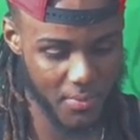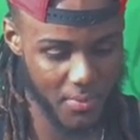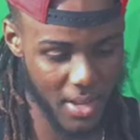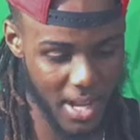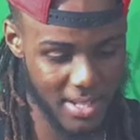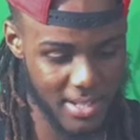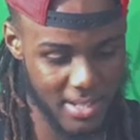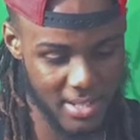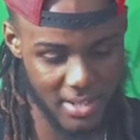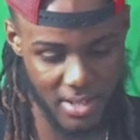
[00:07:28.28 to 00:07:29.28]
You got the
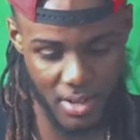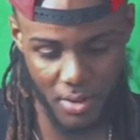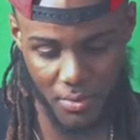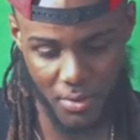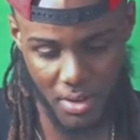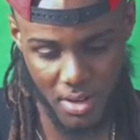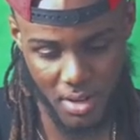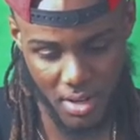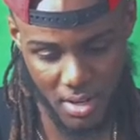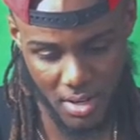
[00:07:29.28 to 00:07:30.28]
silver
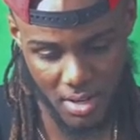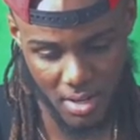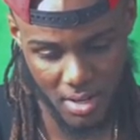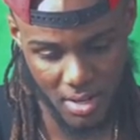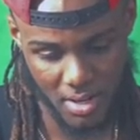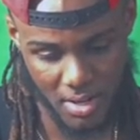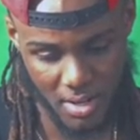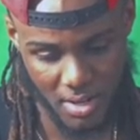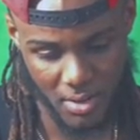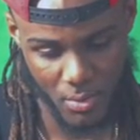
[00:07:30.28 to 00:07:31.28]

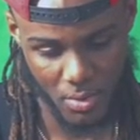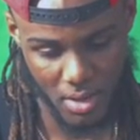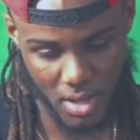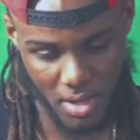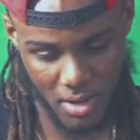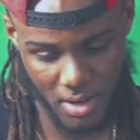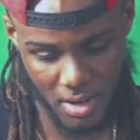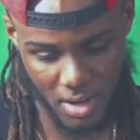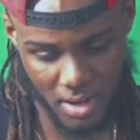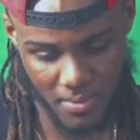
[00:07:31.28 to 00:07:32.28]
rookie
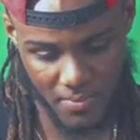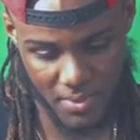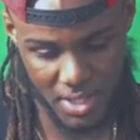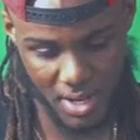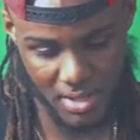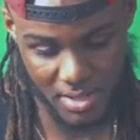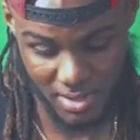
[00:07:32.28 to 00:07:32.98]
card. Chase